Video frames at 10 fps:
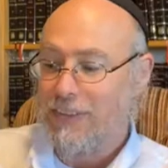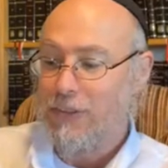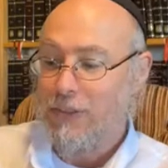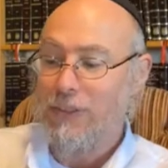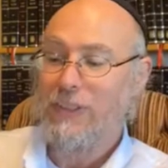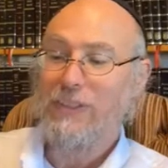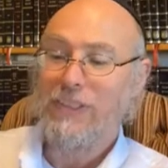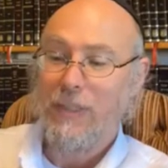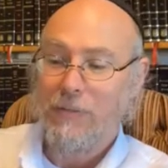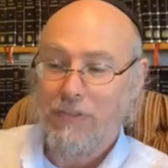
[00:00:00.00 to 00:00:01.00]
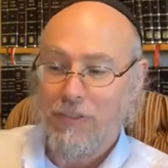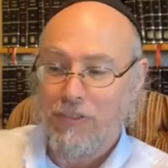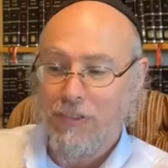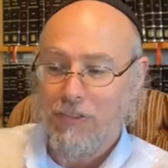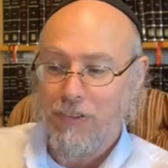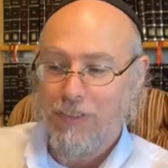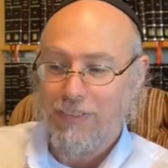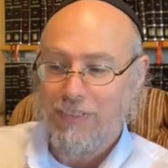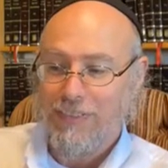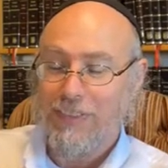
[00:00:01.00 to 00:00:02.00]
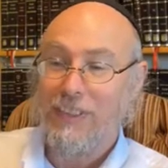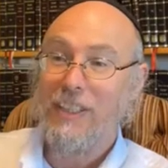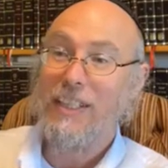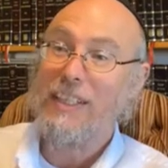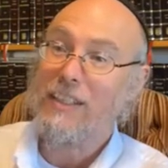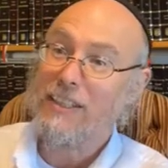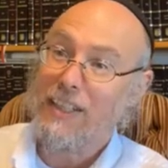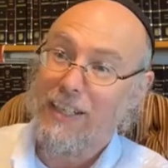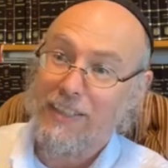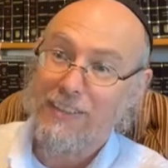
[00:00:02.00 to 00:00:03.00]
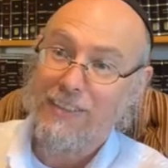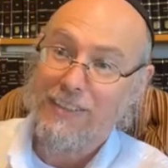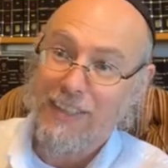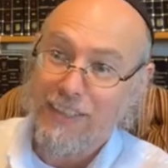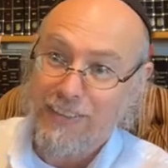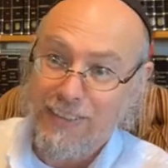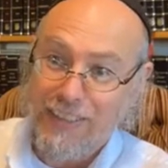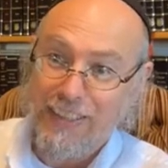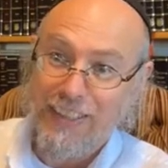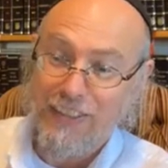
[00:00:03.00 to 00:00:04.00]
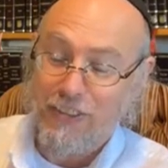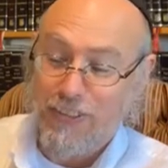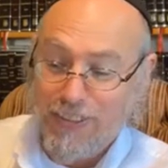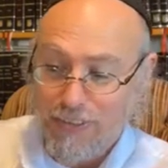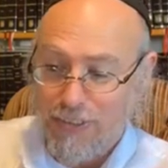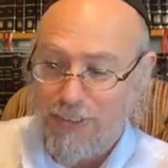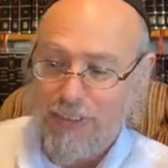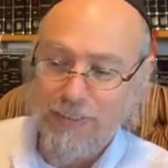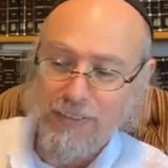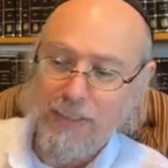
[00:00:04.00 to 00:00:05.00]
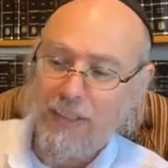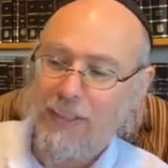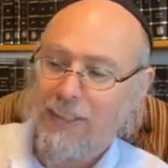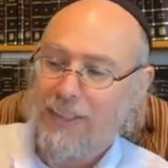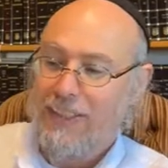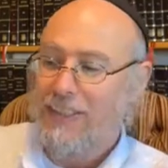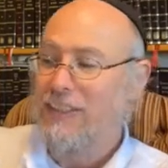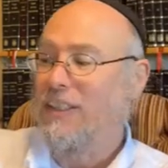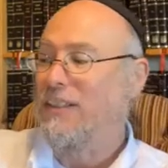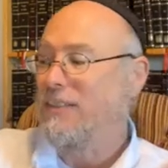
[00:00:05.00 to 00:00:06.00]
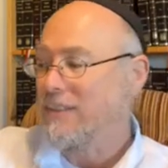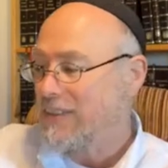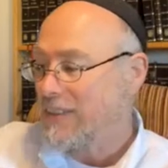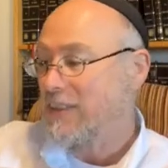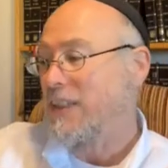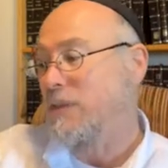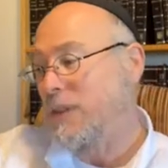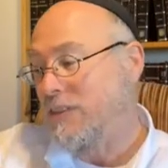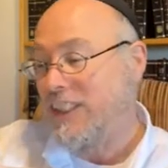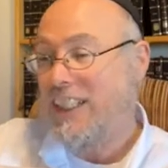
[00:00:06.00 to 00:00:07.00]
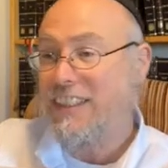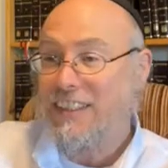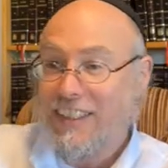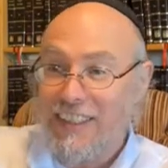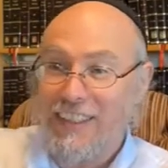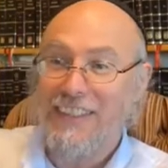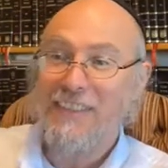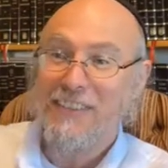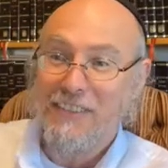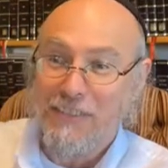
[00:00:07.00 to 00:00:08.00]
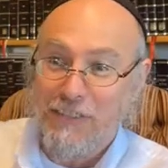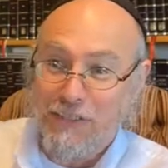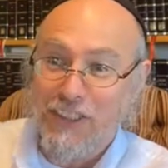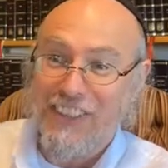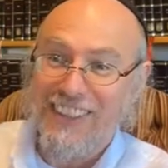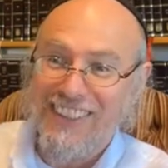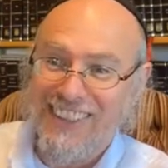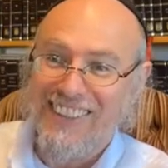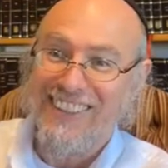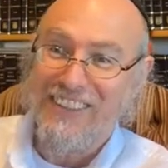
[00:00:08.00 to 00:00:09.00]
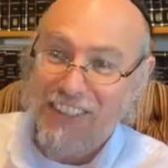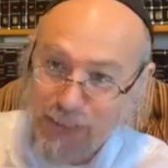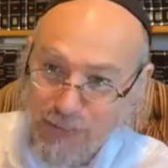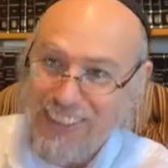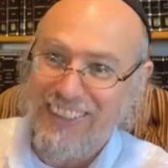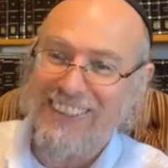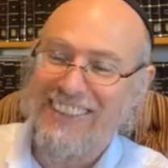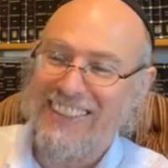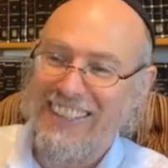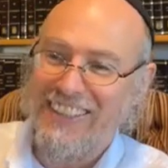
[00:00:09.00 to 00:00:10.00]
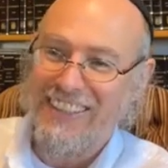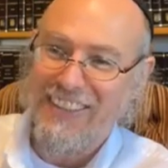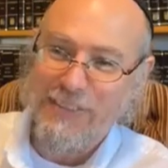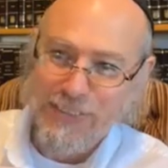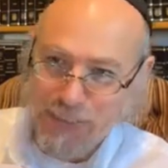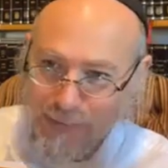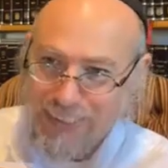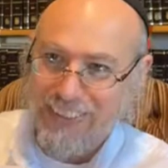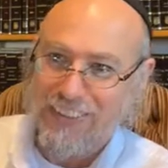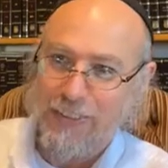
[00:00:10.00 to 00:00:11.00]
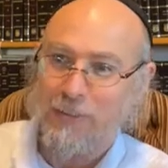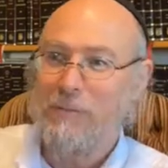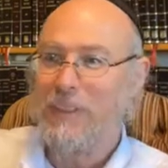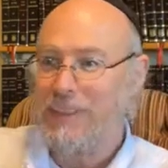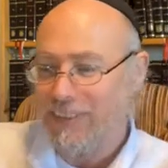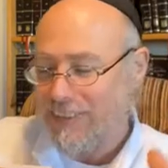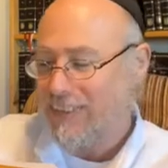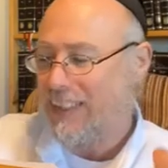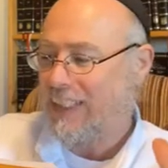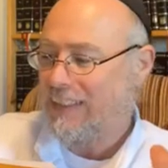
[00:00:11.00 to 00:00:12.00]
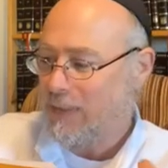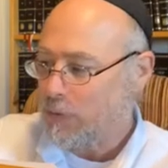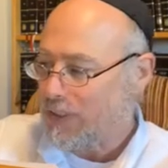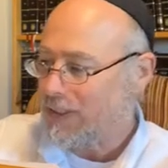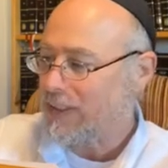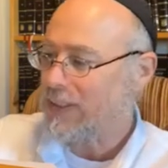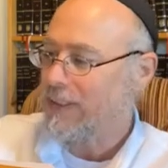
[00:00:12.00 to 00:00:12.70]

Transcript: earlier in chapter 54. It's Rania Kara. It's not Ania Sora. Sorry. So it was very nice uh, verses. it's also related to the end of the year. It was two weeks ago, but it's not this week's uh,